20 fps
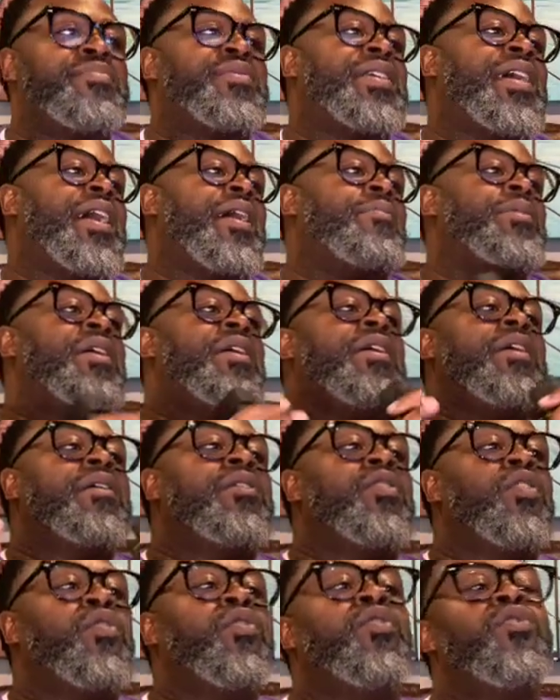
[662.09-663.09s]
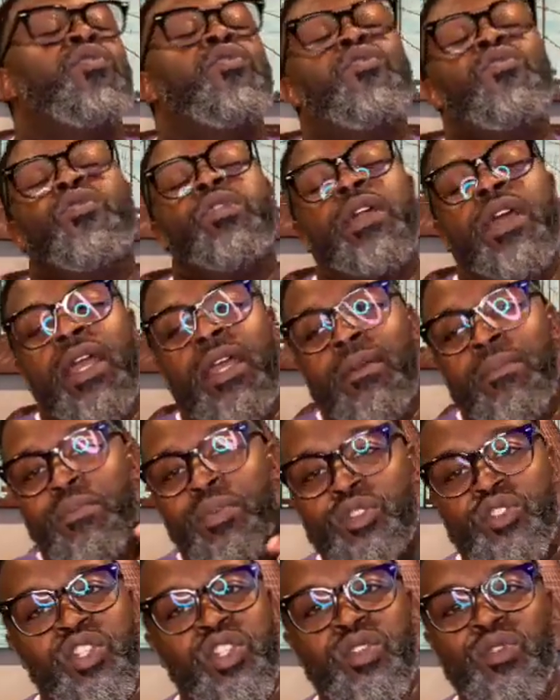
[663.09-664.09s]
top, oud and
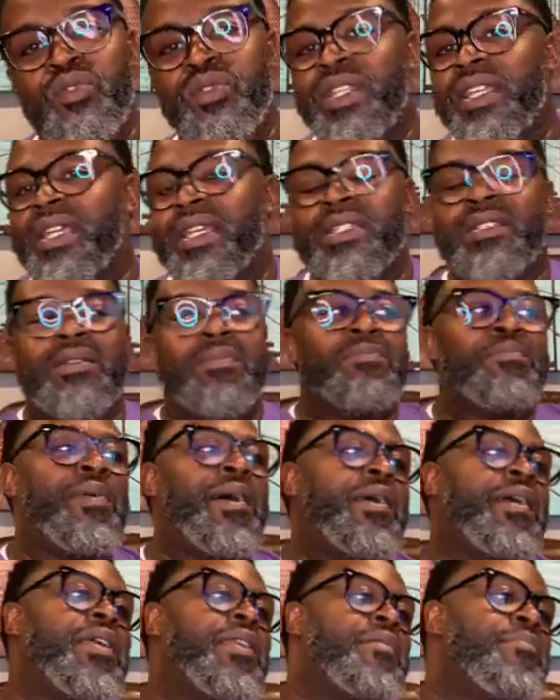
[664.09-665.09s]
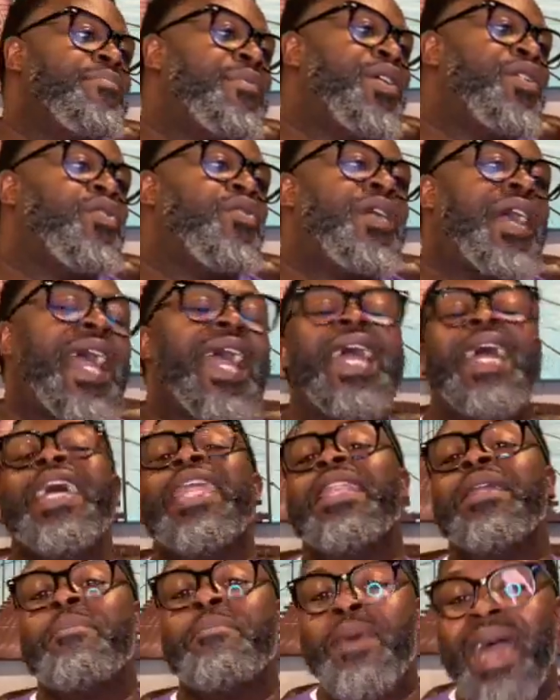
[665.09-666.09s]
patchouli in the middle and
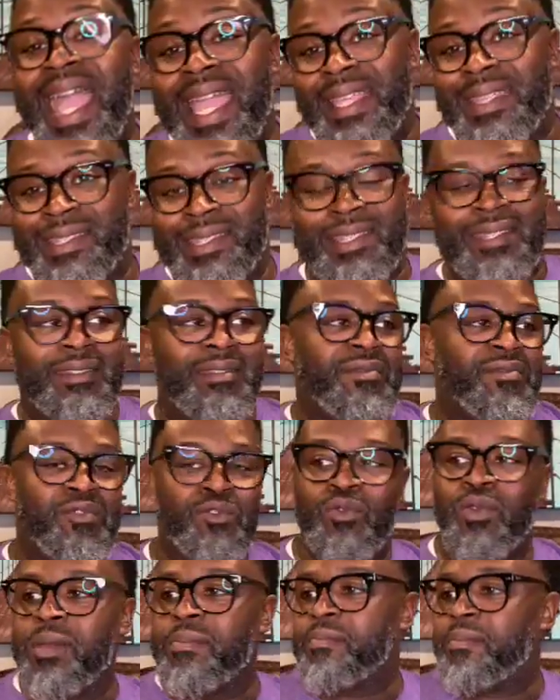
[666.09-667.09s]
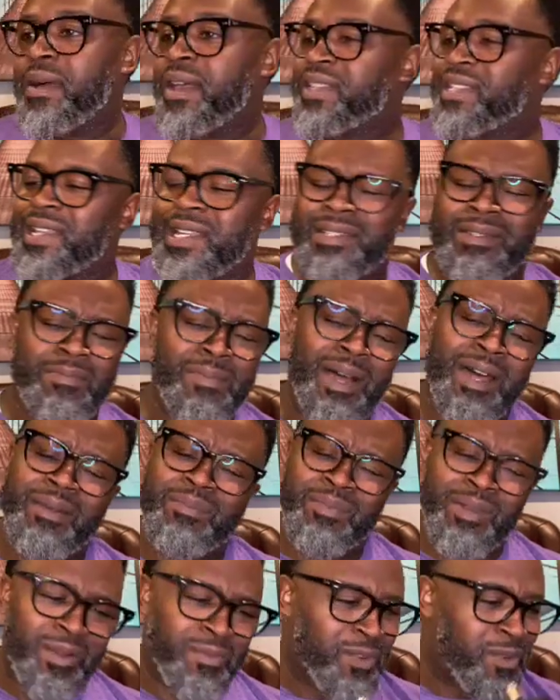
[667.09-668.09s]
the base with musk at the bottom.
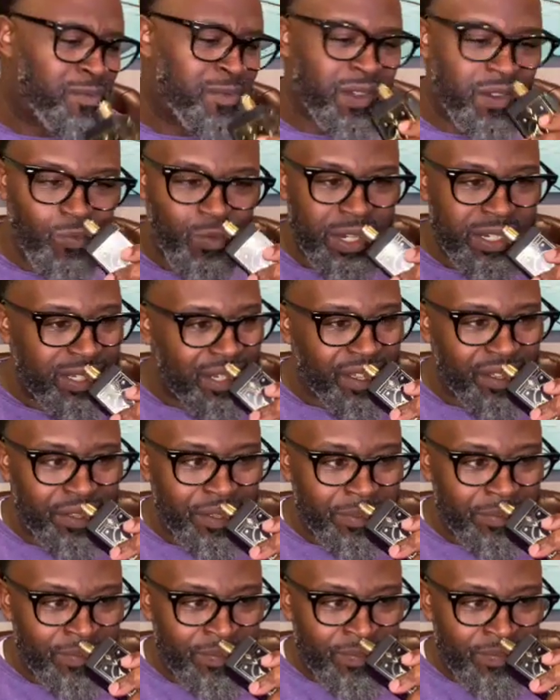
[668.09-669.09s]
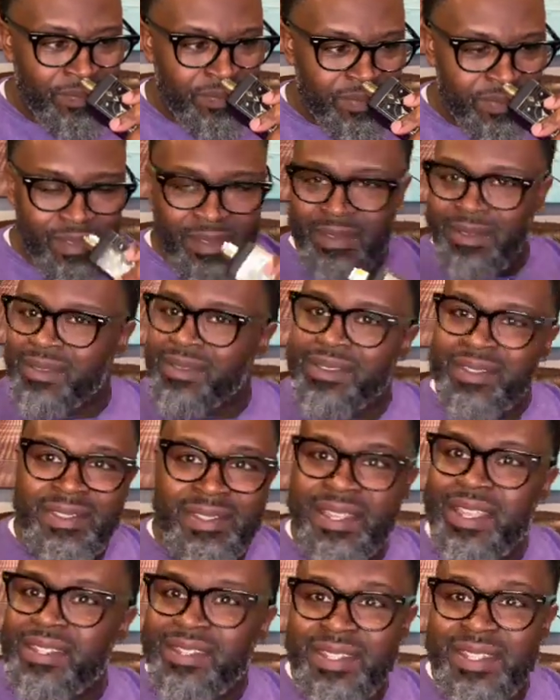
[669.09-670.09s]
Come on, man, we done.
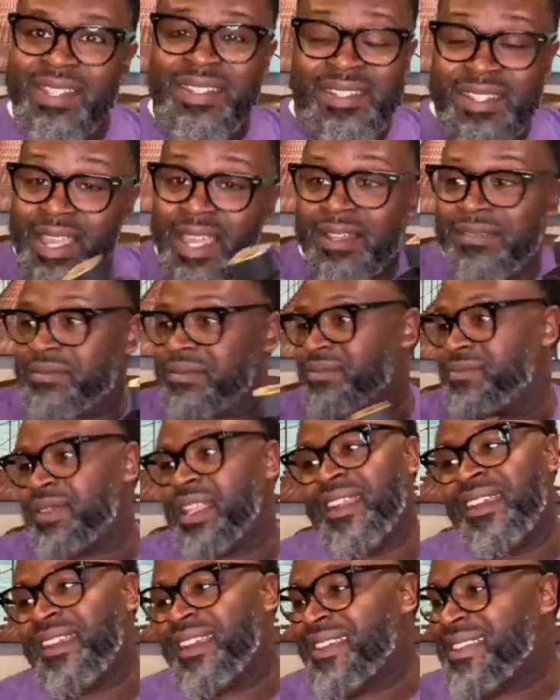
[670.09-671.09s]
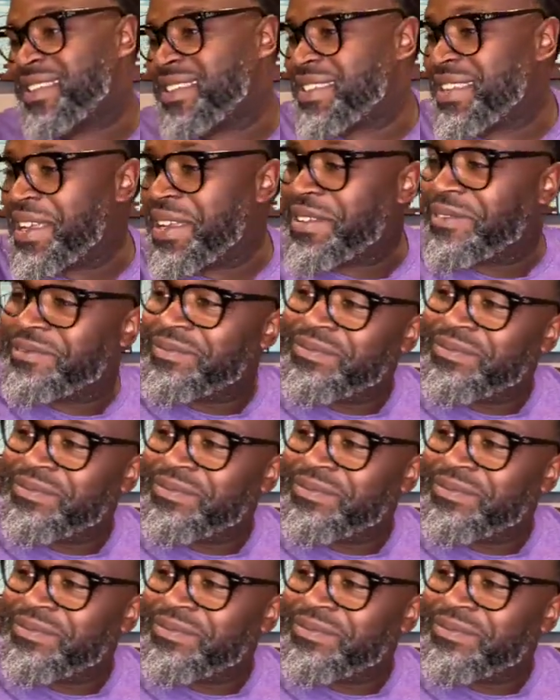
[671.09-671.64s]
This is it. This is it.